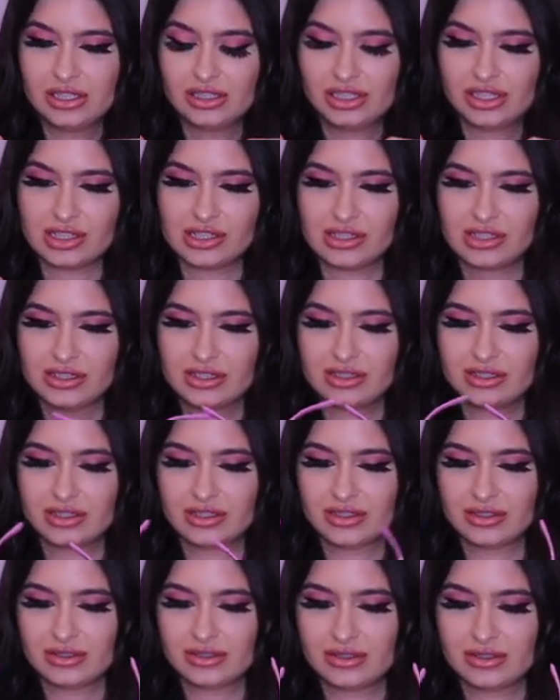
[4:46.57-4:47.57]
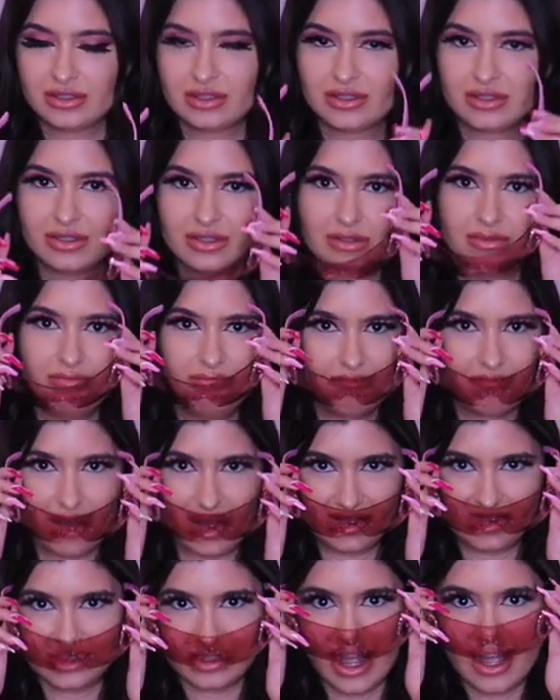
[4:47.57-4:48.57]
just
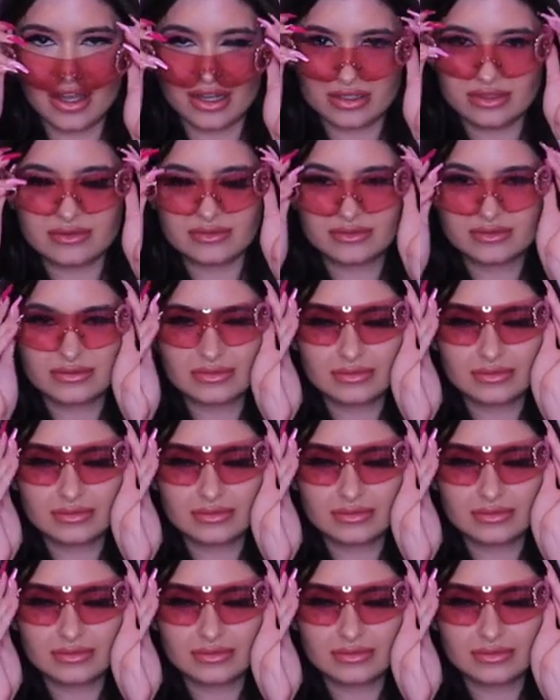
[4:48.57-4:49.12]
my style.